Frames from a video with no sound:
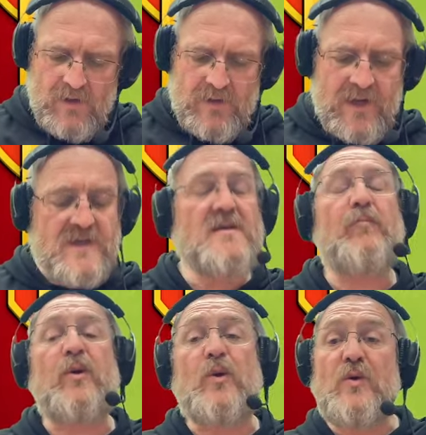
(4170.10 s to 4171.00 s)
There's the
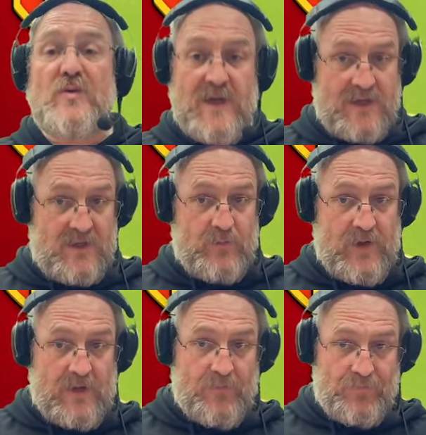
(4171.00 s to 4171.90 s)
blue teddy
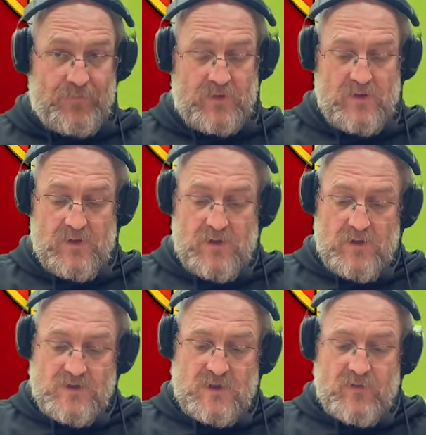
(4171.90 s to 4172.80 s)
bear.
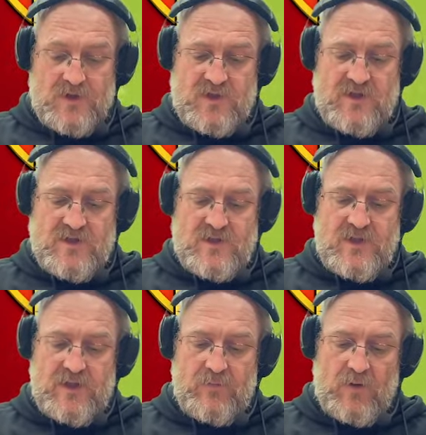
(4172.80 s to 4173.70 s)
So as you can
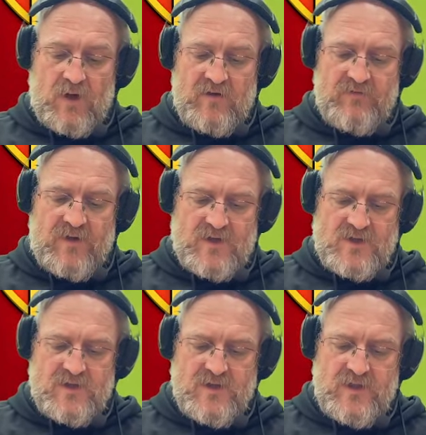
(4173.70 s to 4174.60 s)
see, I've
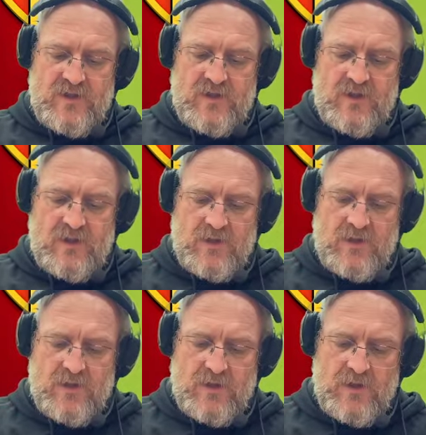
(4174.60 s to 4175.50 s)

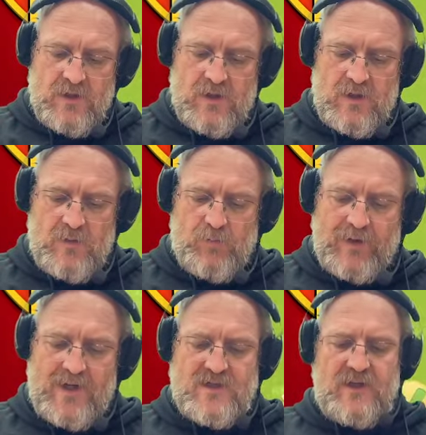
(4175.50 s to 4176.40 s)
actually
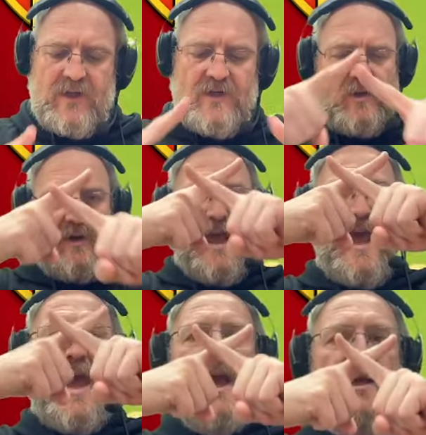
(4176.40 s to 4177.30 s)
placed it into an
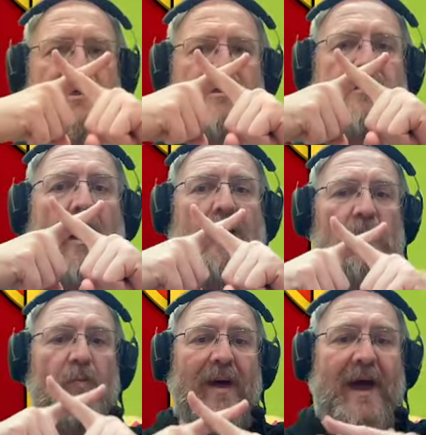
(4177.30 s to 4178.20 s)
X
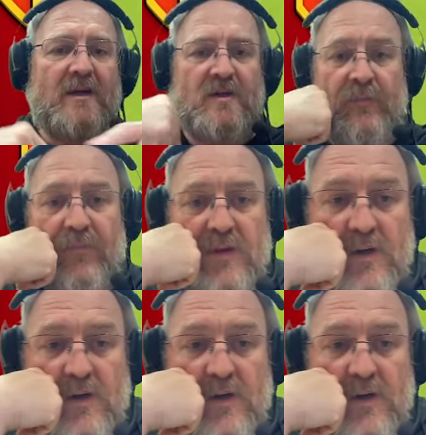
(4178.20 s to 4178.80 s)
style pattern.